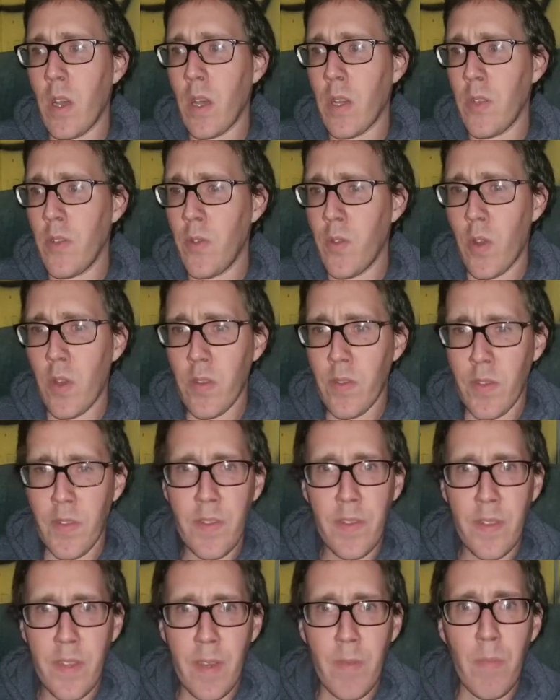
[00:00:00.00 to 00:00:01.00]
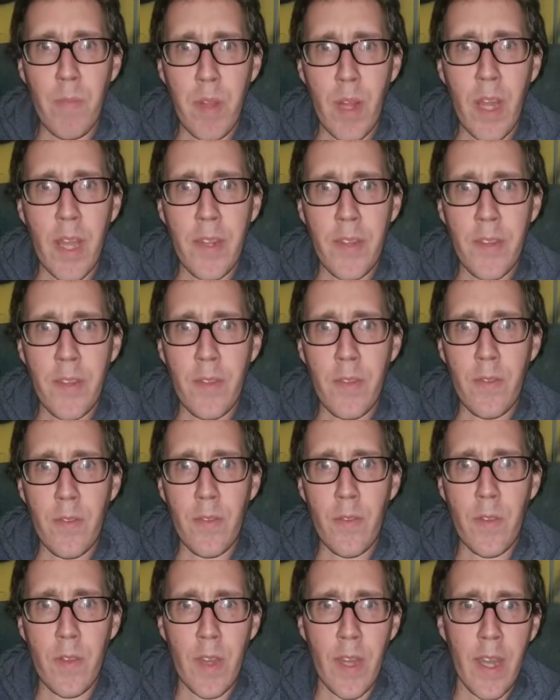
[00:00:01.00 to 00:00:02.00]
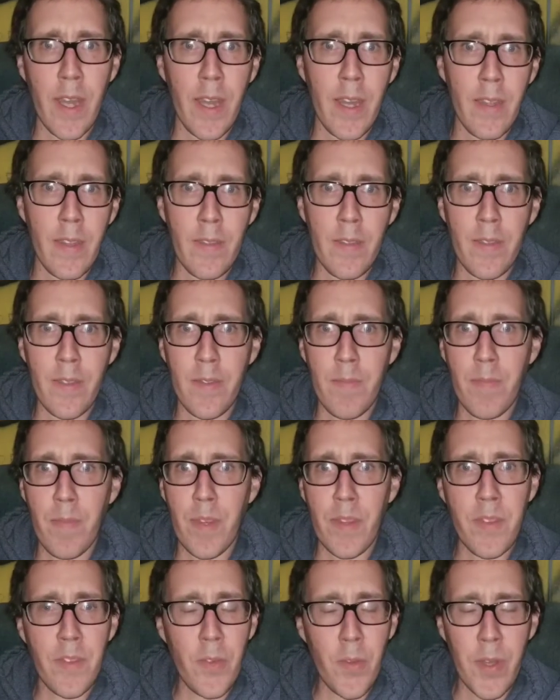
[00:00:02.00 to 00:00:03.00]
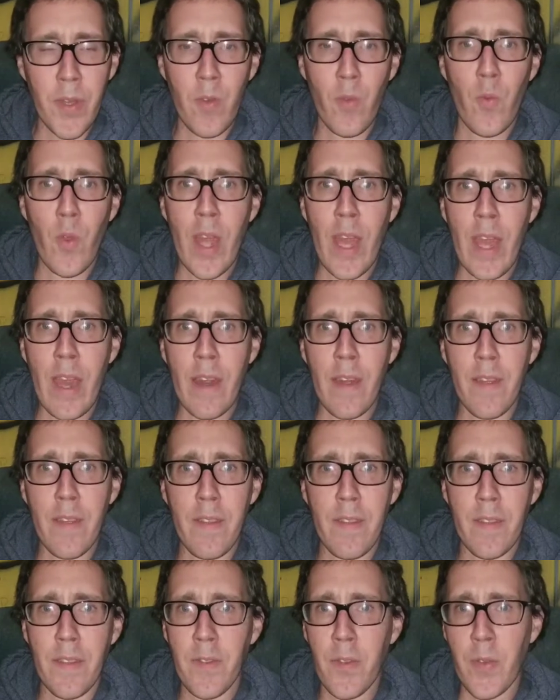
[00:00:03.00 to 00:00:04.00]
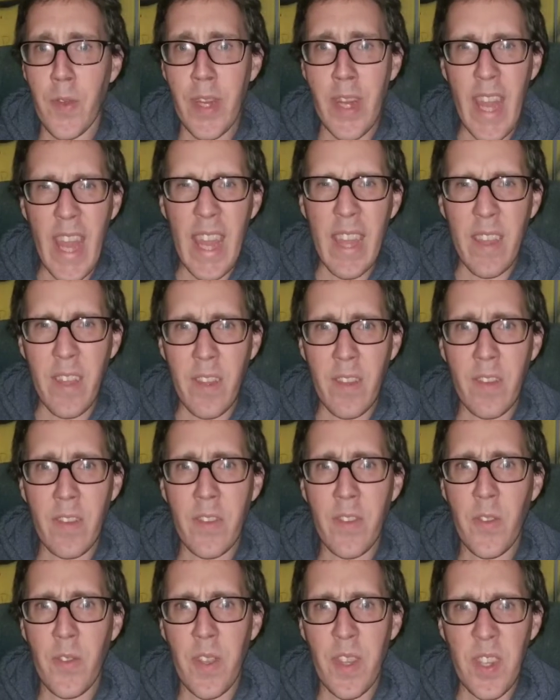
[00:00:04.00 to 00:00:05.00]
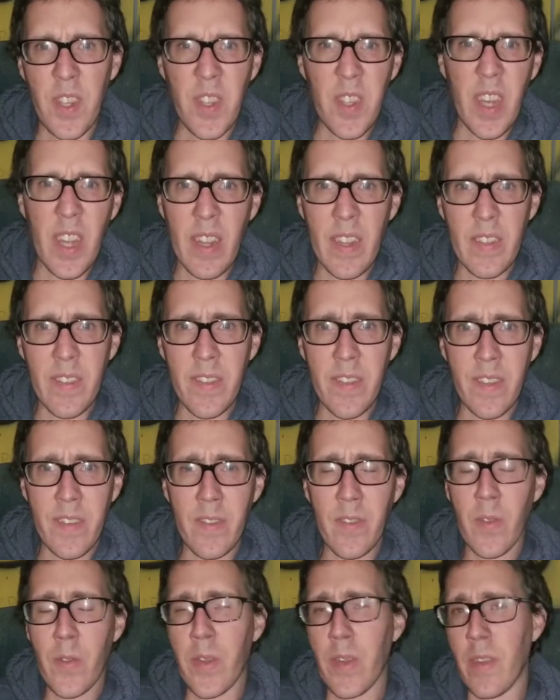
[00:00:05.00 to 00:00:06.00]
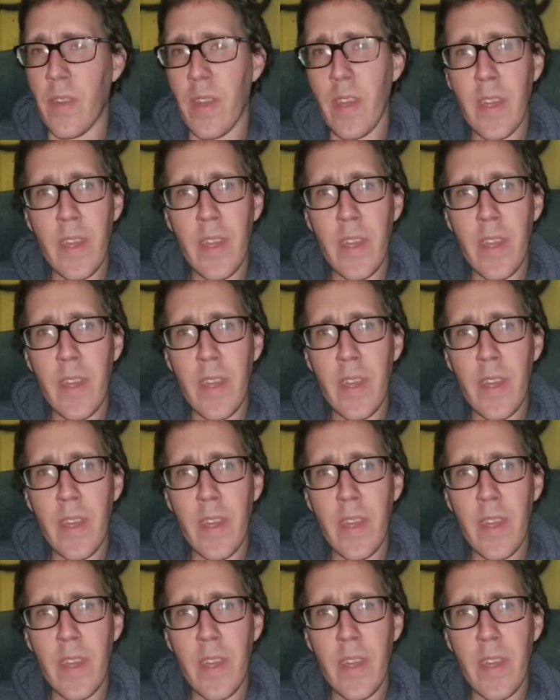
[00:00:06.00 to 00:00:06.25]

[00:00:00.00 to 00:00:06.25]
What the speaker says: Drugs can blind you, but so can wrath, so can anger, so can jealousy, so can